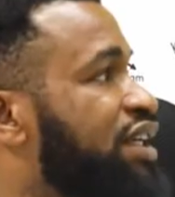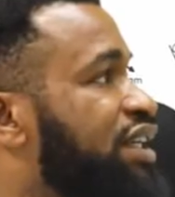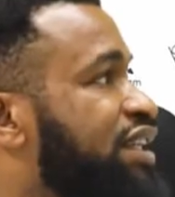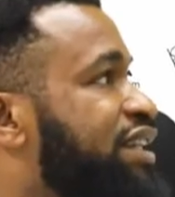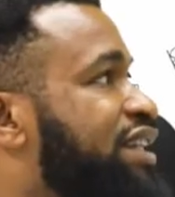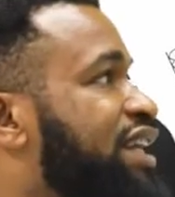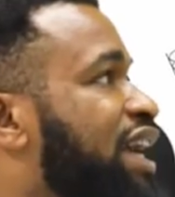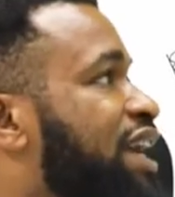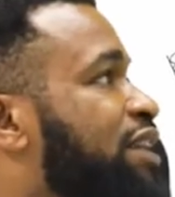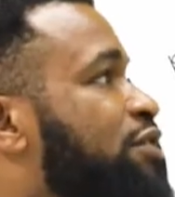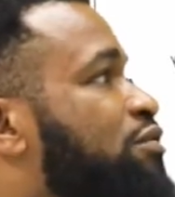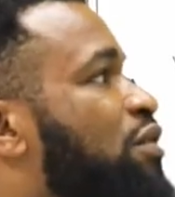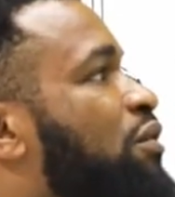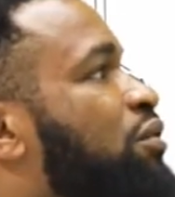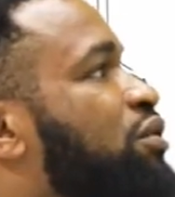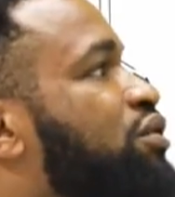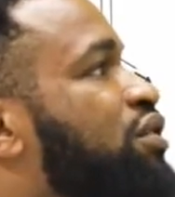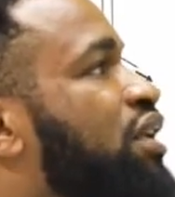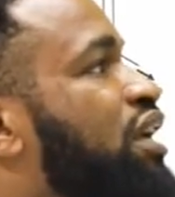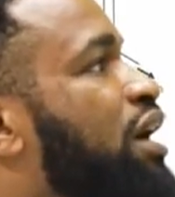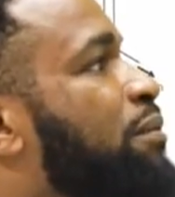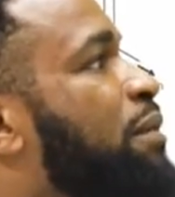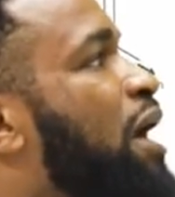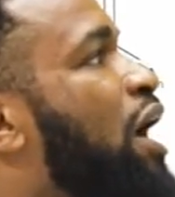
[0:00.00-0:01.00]
Then when we
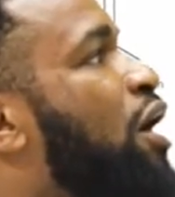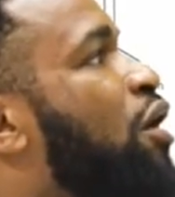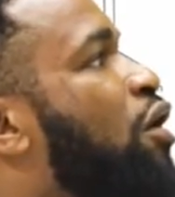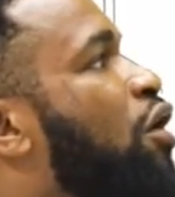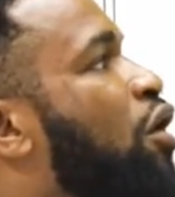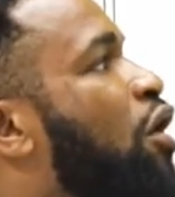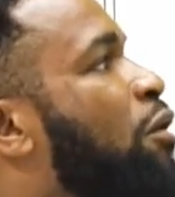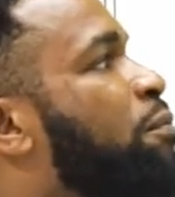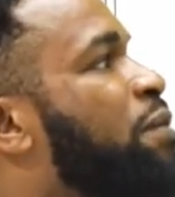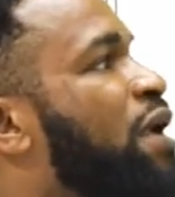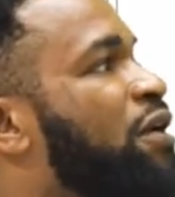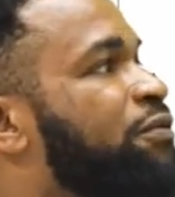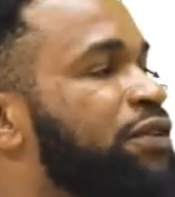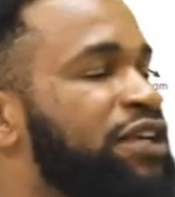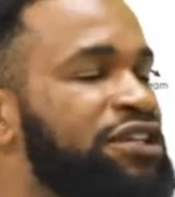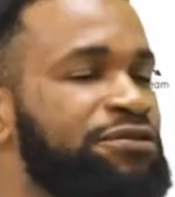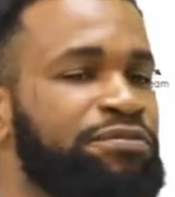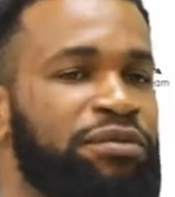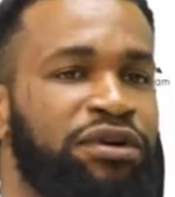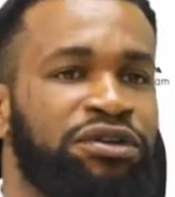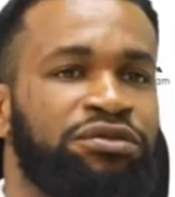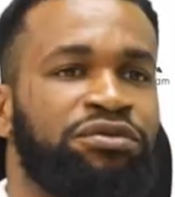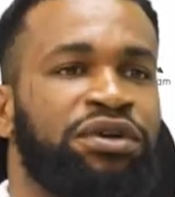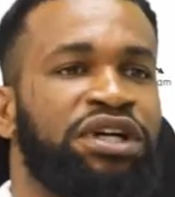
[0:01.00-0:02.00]
talk about upper
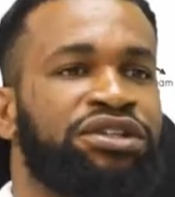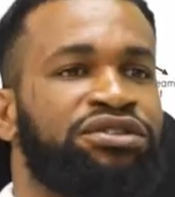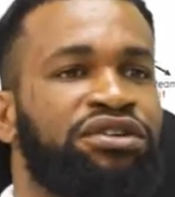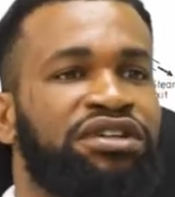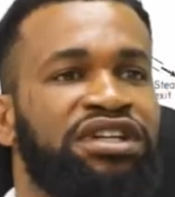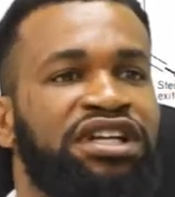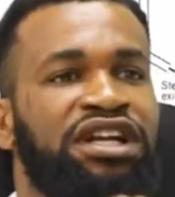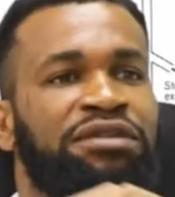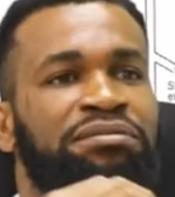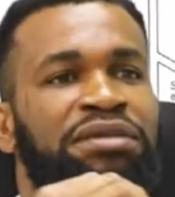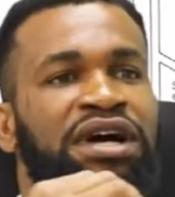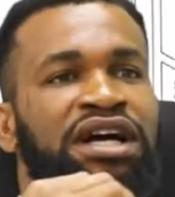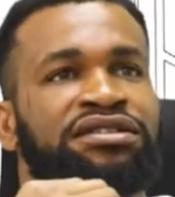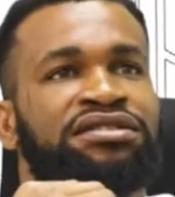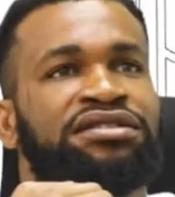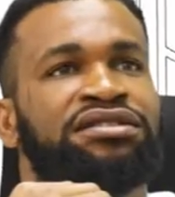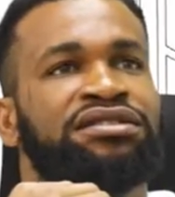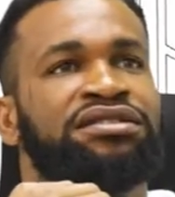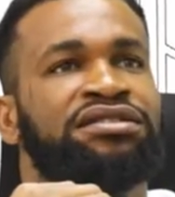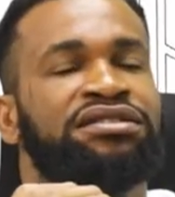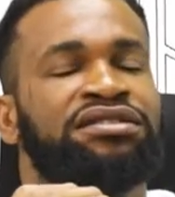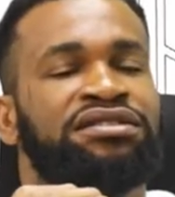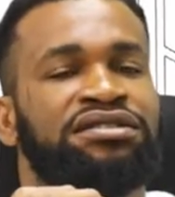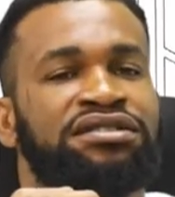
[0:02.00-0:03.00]
fixed point, we are talking about
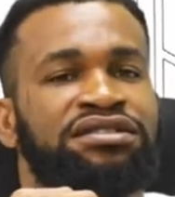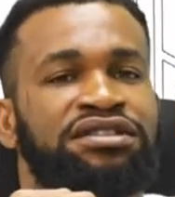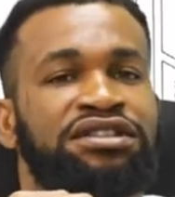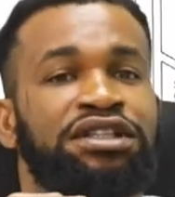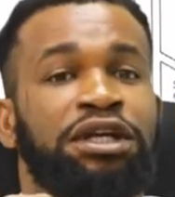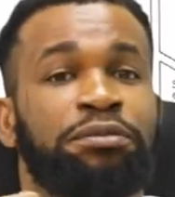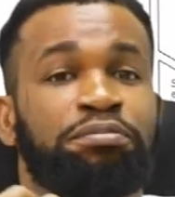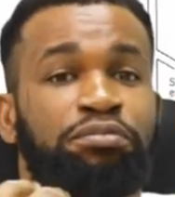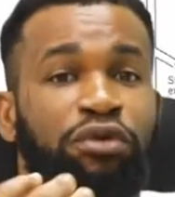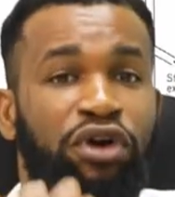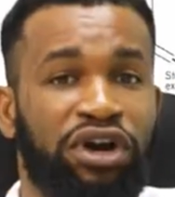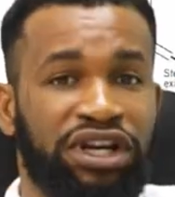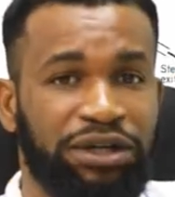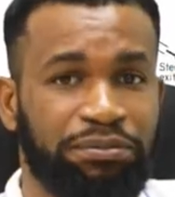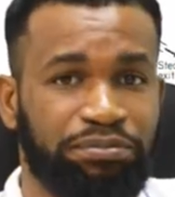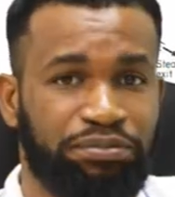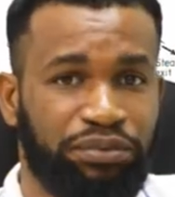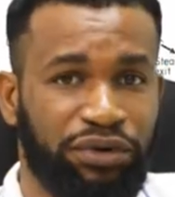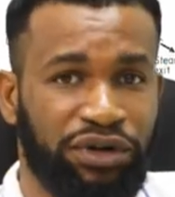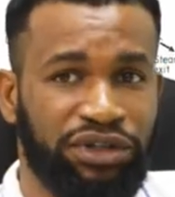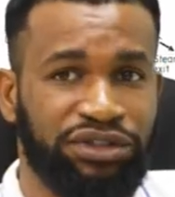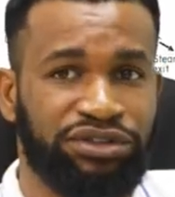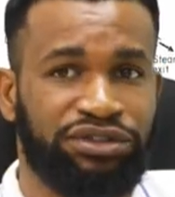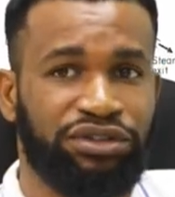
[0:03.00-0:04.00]
the boiling
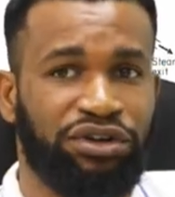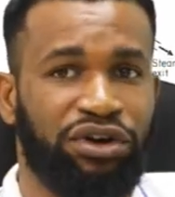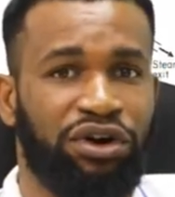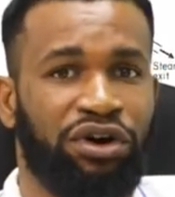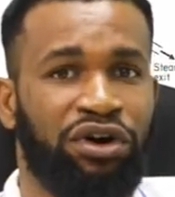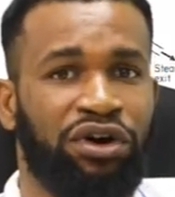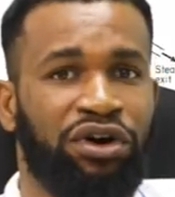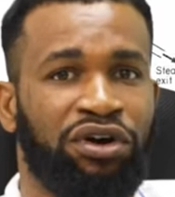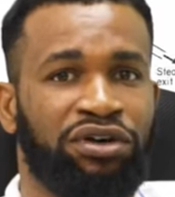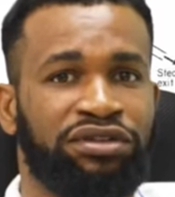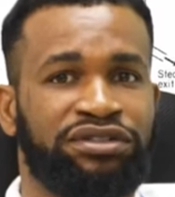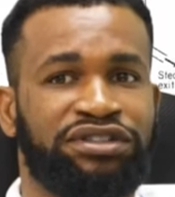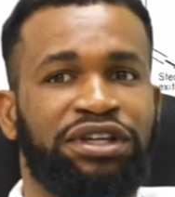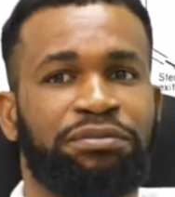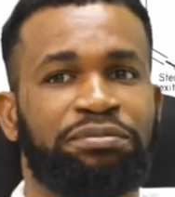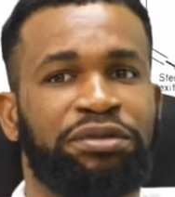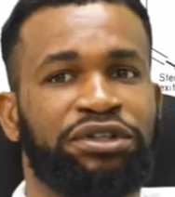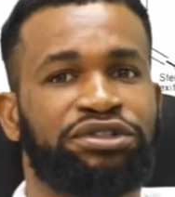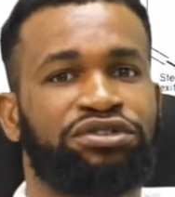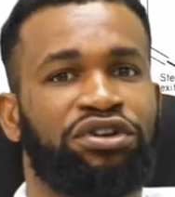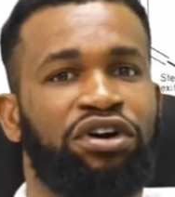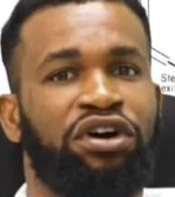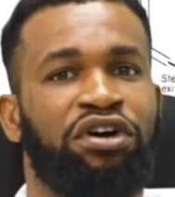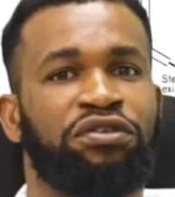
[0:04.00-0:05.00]
point or
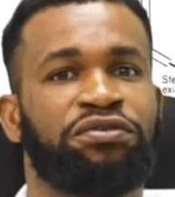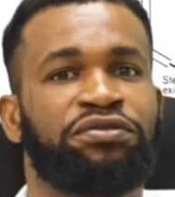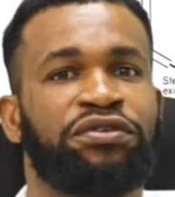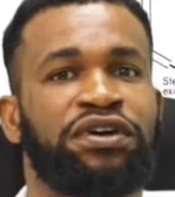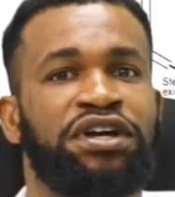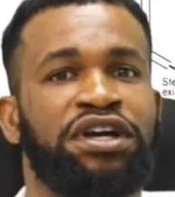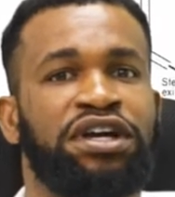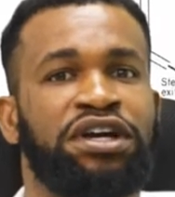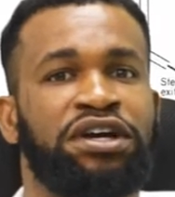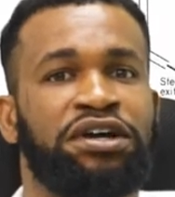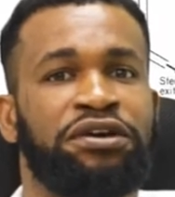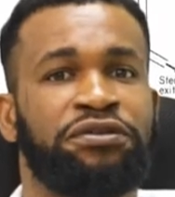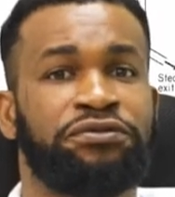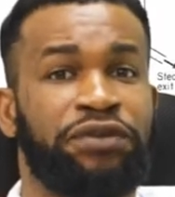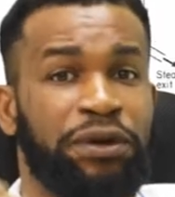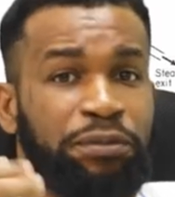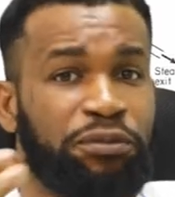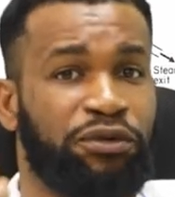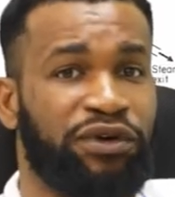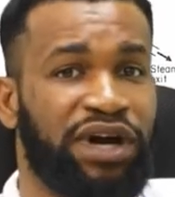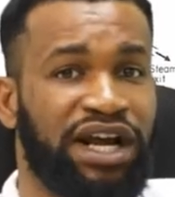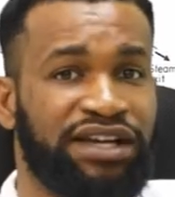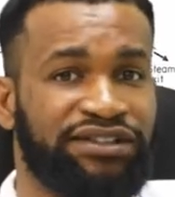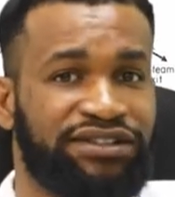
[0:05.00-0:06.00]
temperature of
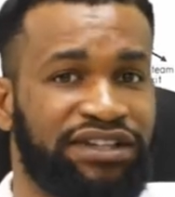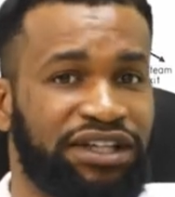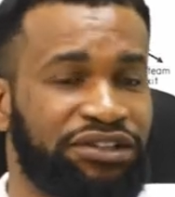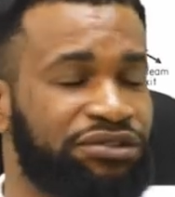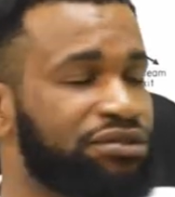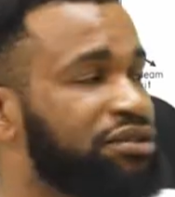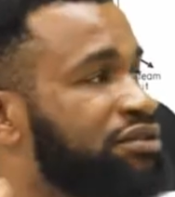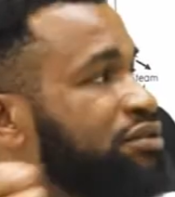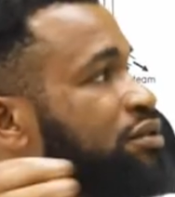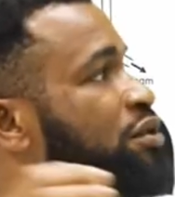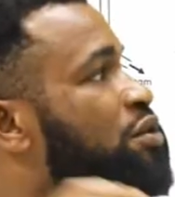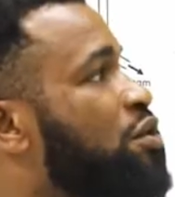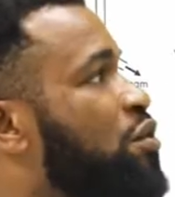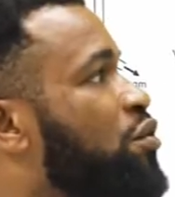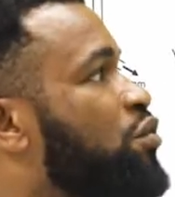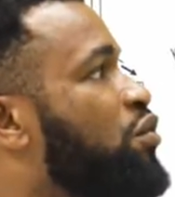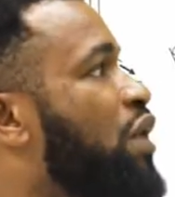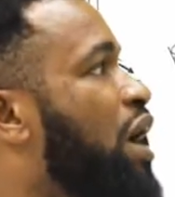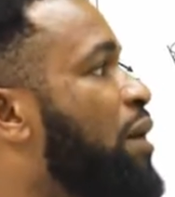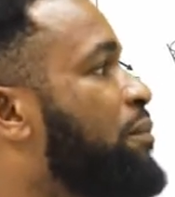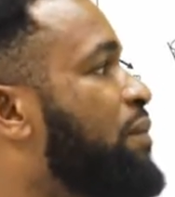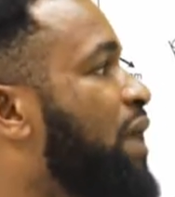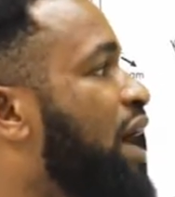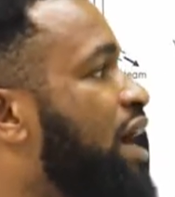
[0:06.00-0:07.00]
vaporization,
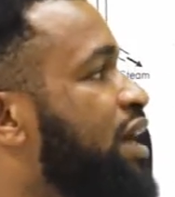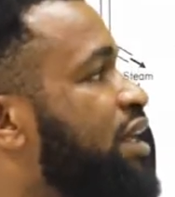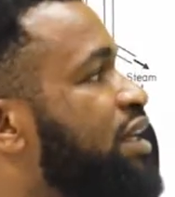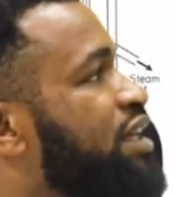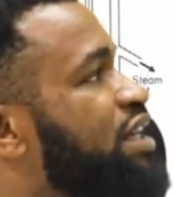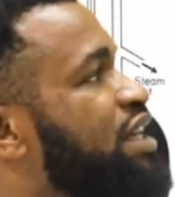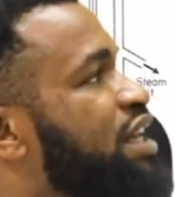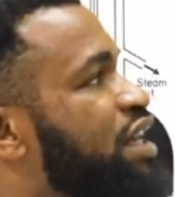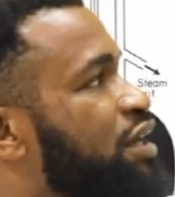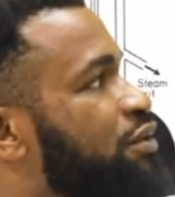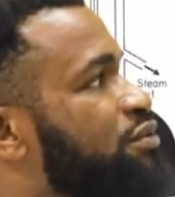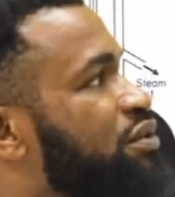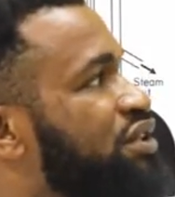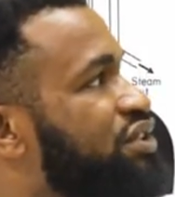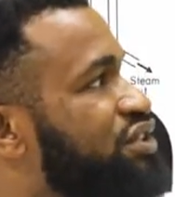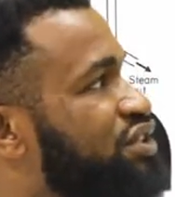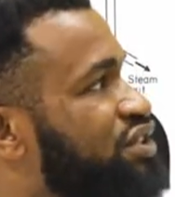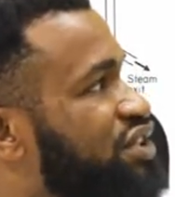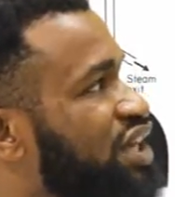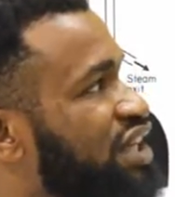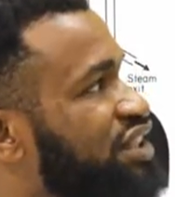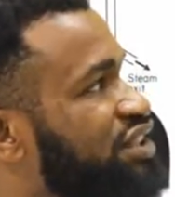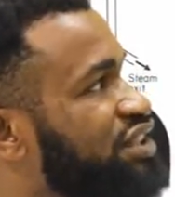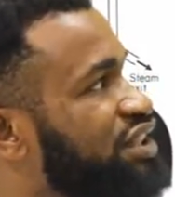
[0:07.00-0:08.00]
whereby liquid
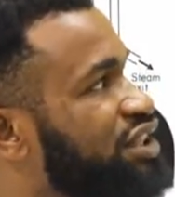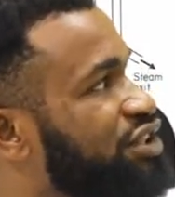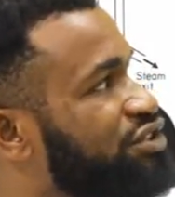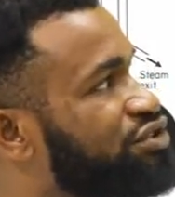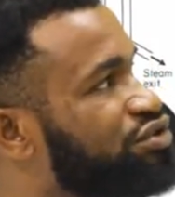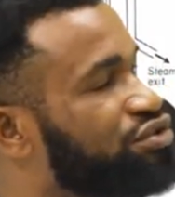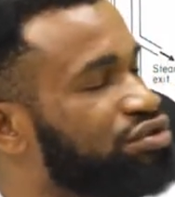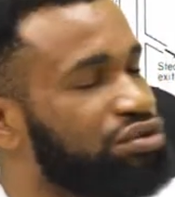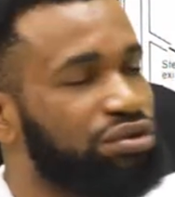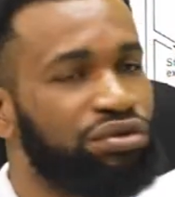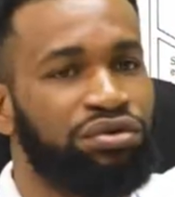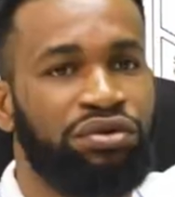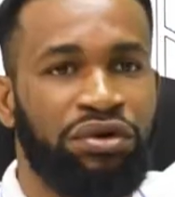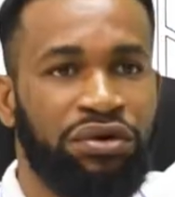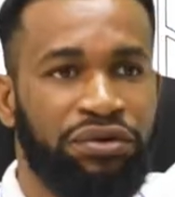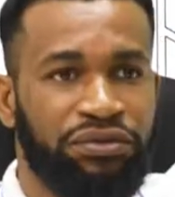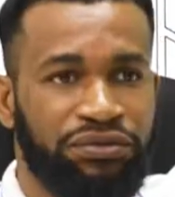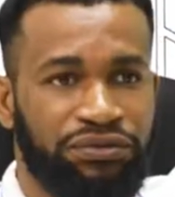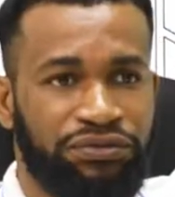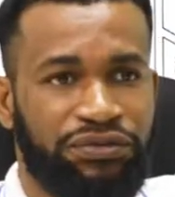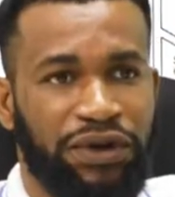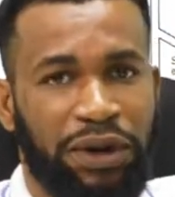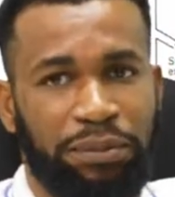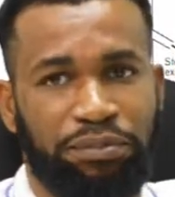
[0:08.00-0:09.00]
changes to
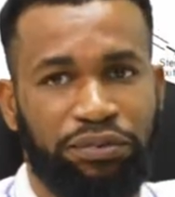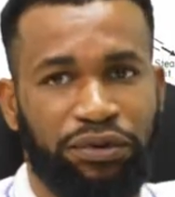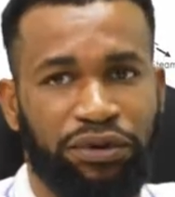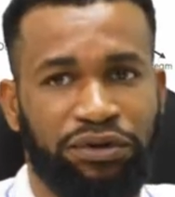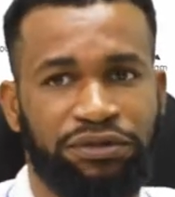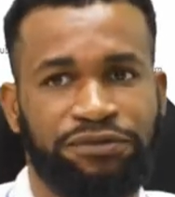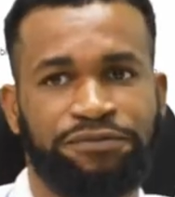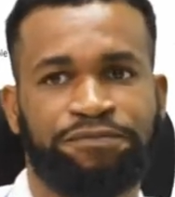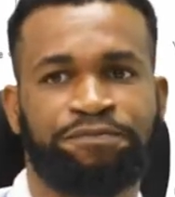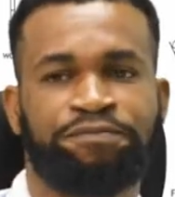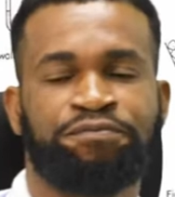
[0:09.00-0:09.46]
vapor.